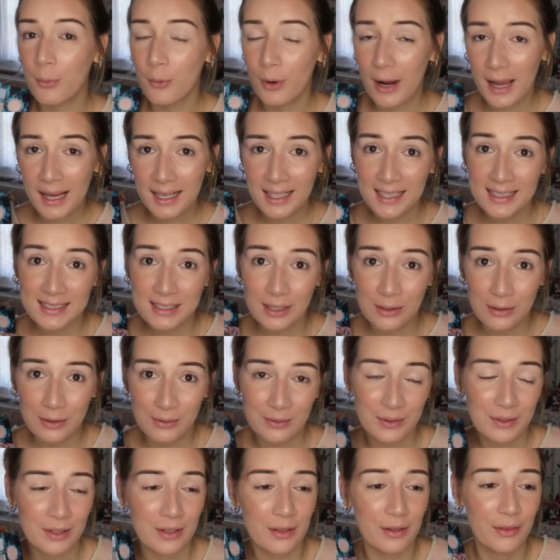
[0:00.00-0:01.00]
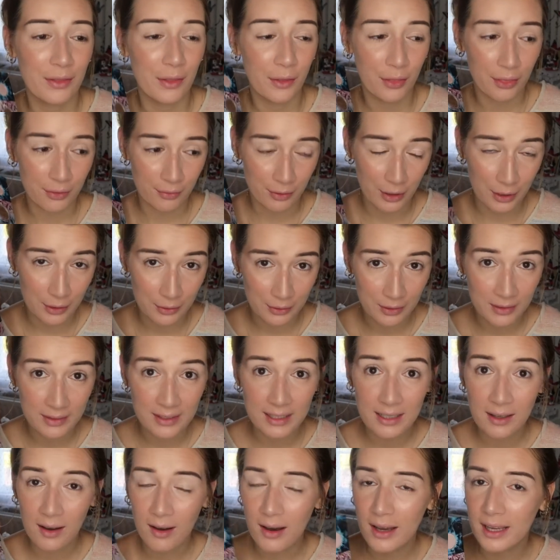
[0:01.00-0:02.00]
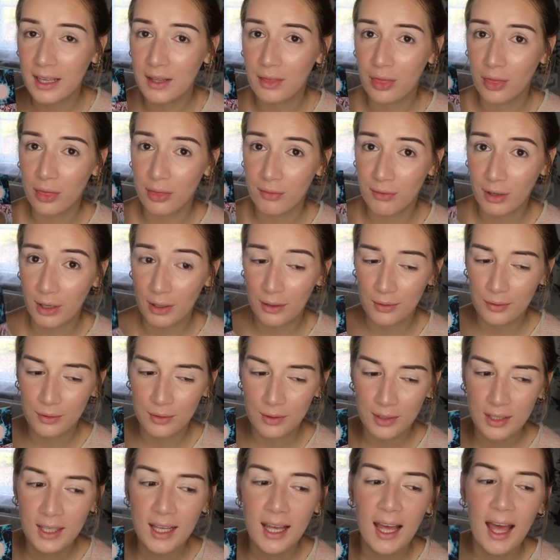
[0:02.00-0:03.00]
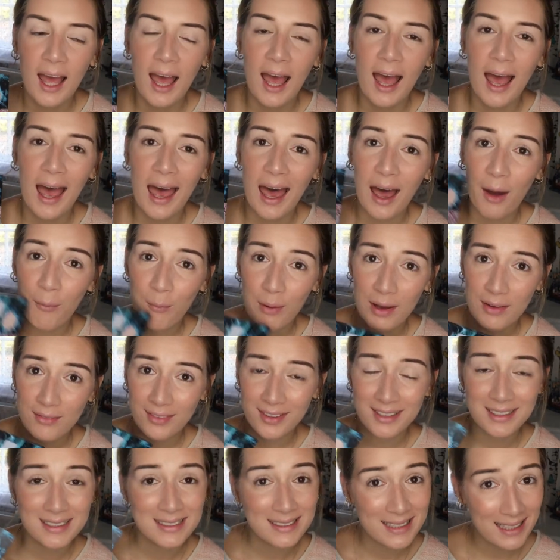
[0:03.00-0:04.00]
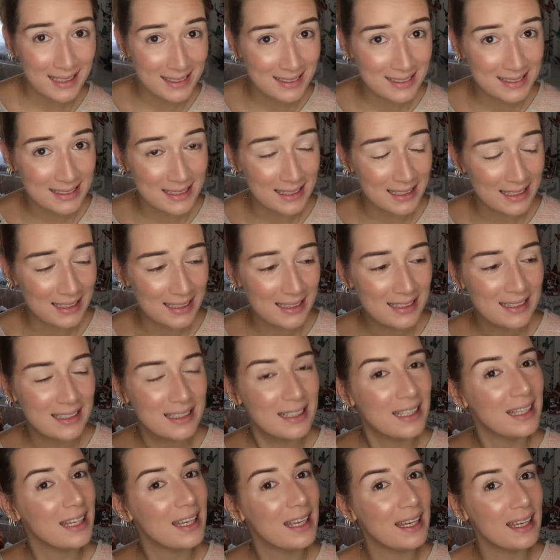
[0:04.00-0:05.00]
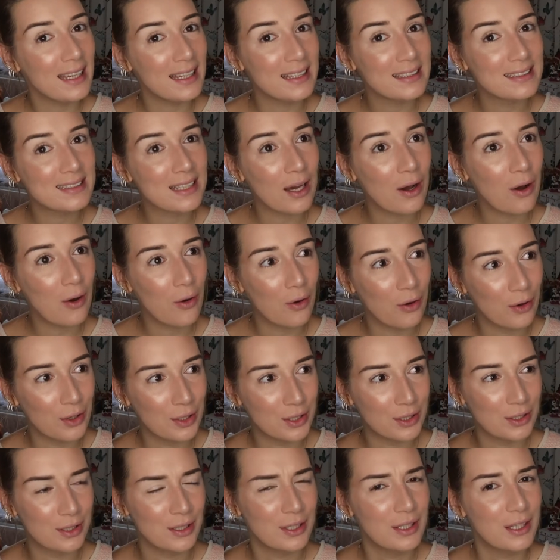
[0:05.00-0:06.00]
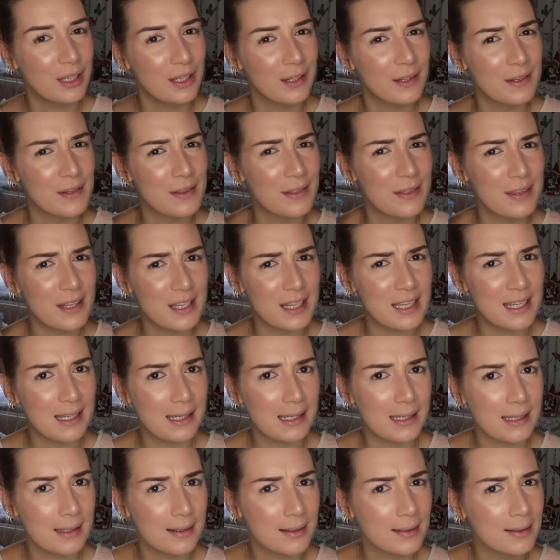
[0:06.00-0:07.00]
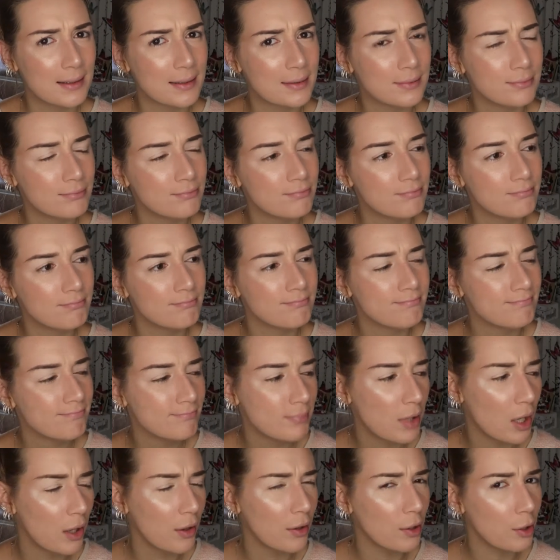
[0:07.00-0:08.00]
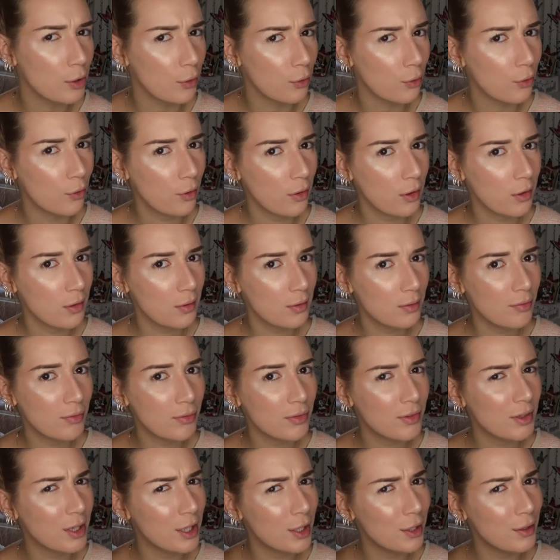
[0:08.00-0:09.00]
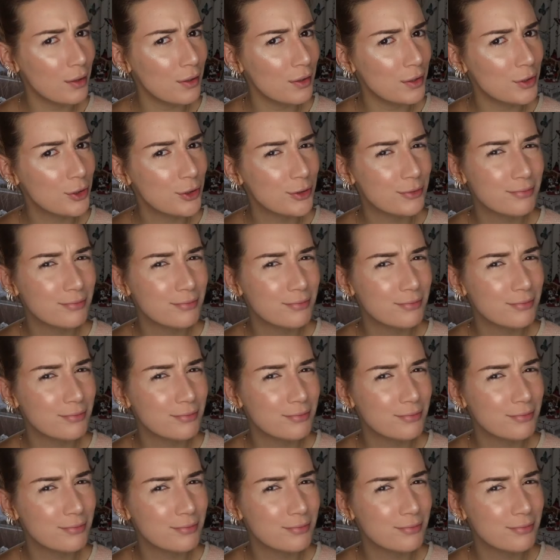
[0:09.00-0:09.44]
Bran is on the throne, the Iron Throne. However, Sansa is on the Northern Throne?